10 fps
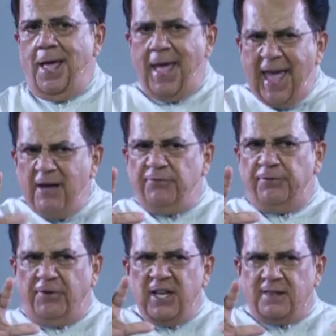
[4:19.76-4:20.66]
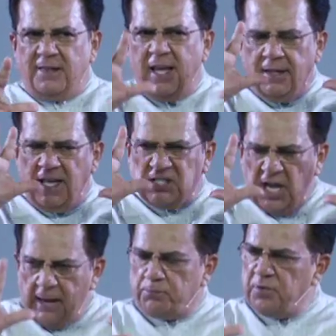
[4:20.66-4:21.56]
Everything that's
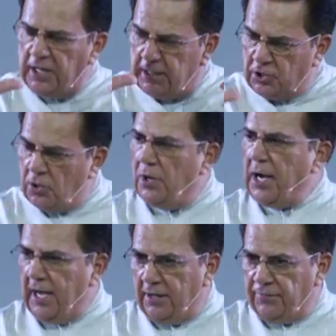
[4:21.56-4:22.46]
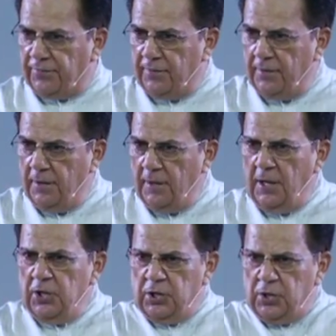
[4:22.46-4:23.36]
happening in your life,
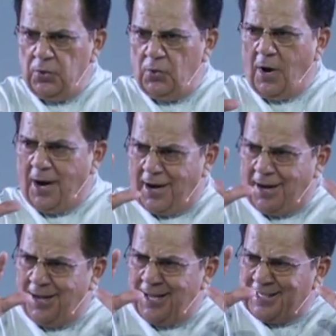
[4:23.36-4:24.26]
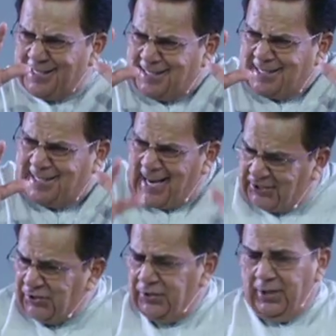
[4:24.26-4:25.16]
you are
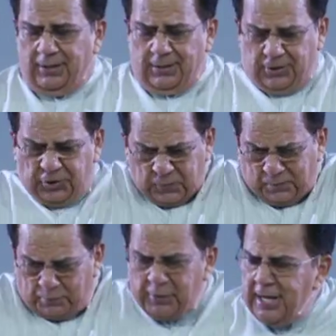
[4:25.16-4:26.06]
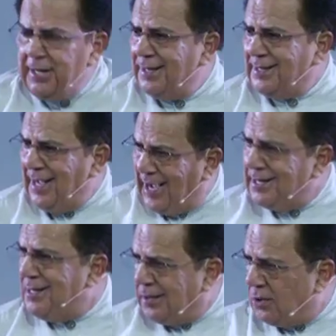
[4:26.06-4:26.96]
destined to bring it
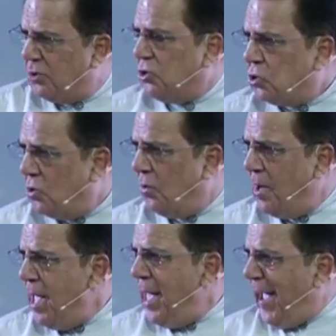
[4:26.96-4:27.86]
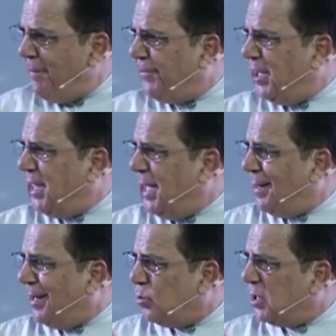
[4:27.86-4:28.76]
under control. Everything
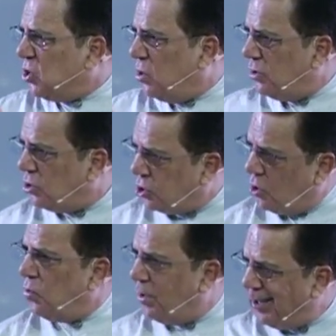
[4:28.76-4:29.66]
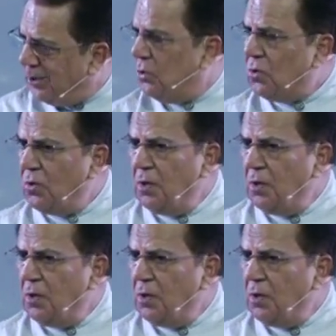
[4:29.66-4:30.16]
that was controlling you,